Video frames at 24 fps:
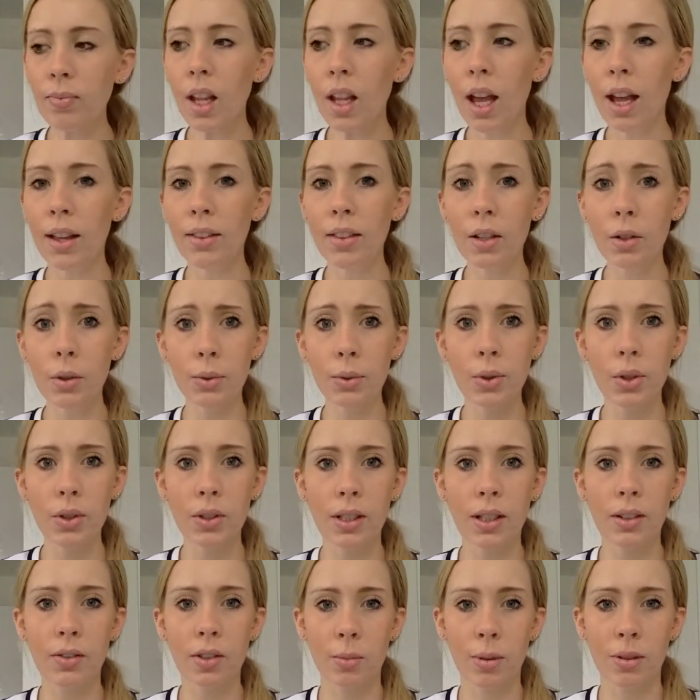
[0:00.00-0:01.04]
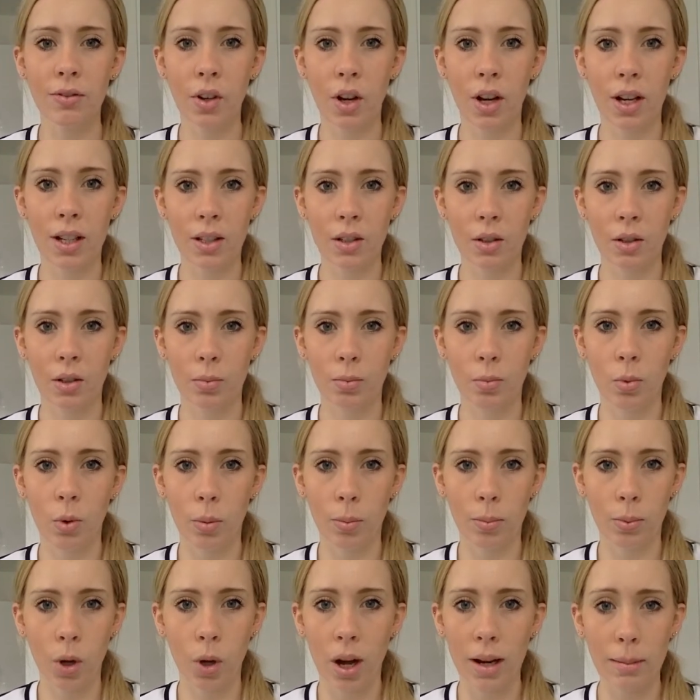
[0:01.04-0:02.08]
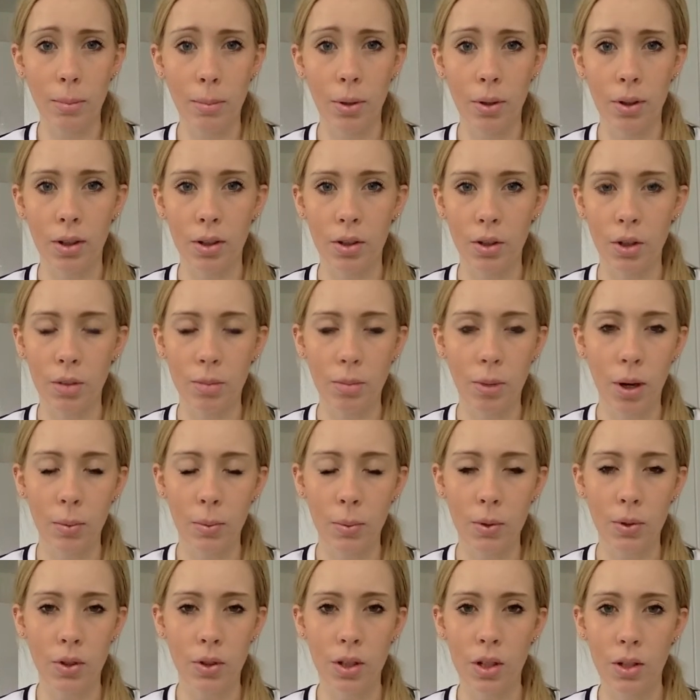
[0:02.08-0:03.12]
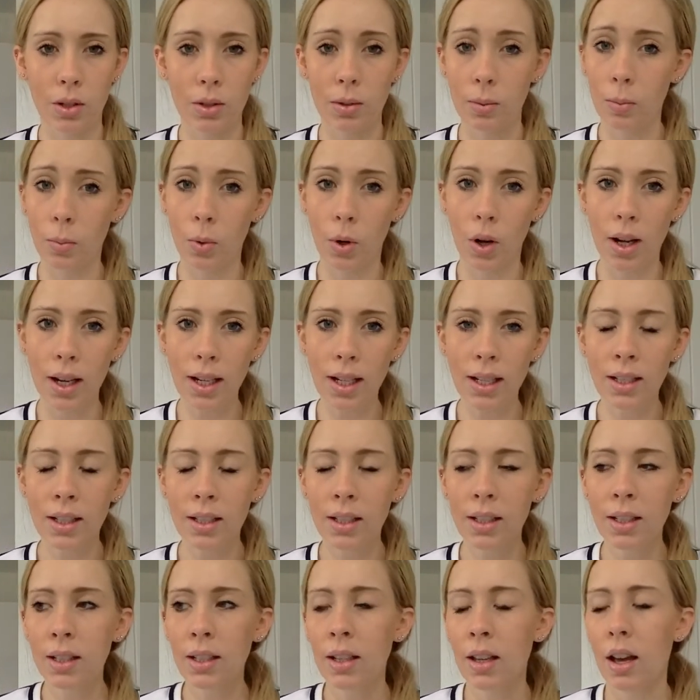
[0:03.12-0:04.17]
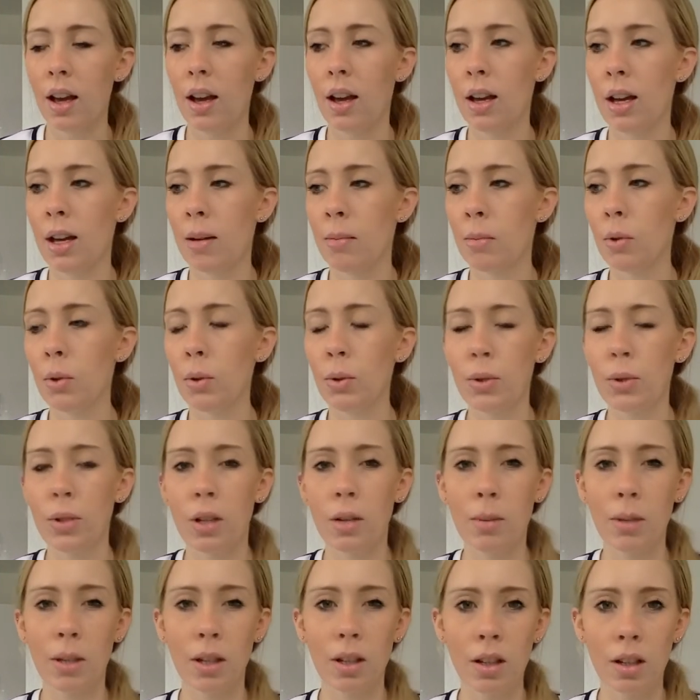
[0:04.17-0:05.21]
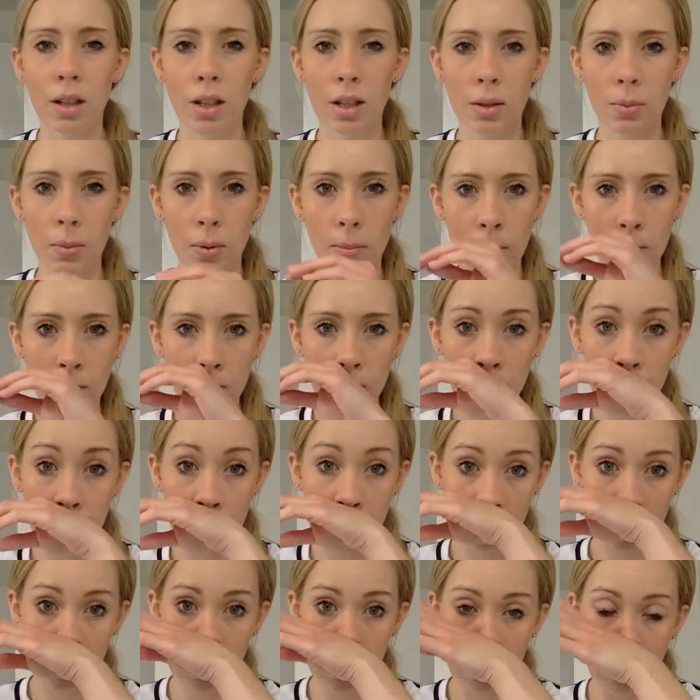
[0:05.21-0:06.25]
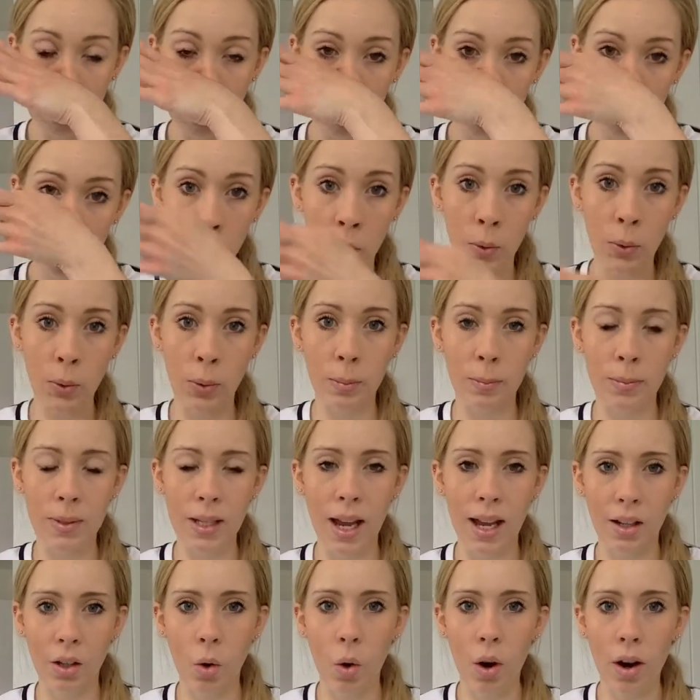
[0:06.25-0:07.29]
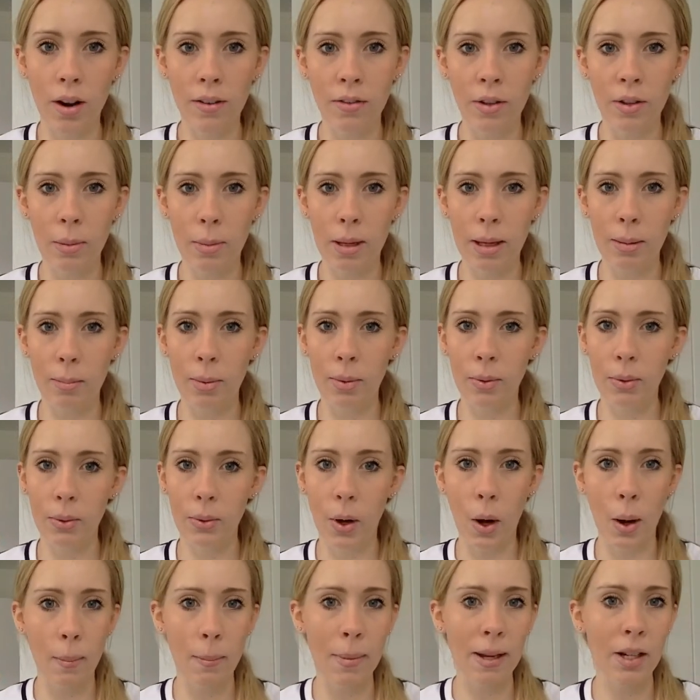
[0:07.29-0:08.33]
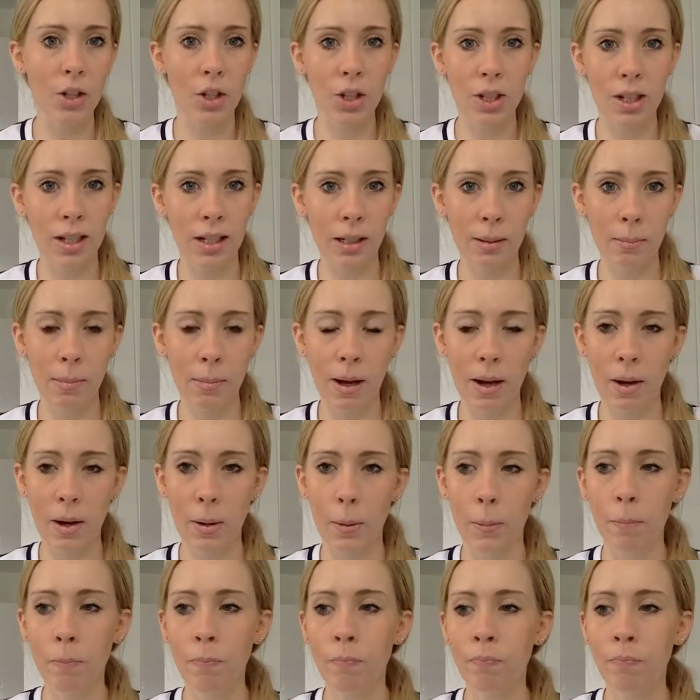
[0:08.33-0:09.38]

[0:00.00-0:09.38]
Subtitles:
and then also to give some advice on what kind of products you might want to use and why. Also because we've been reading the feedback forms and quite a few people are mentioning about